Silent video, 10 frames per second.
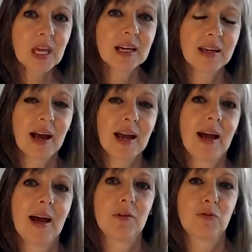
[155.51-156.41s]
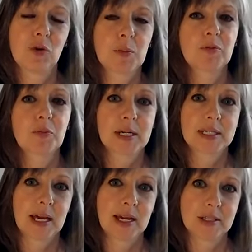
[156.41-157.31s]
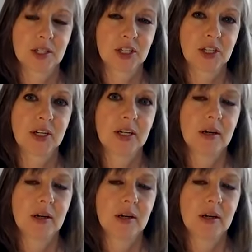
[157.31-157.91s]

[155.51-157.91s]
And I had a form of breast cancer.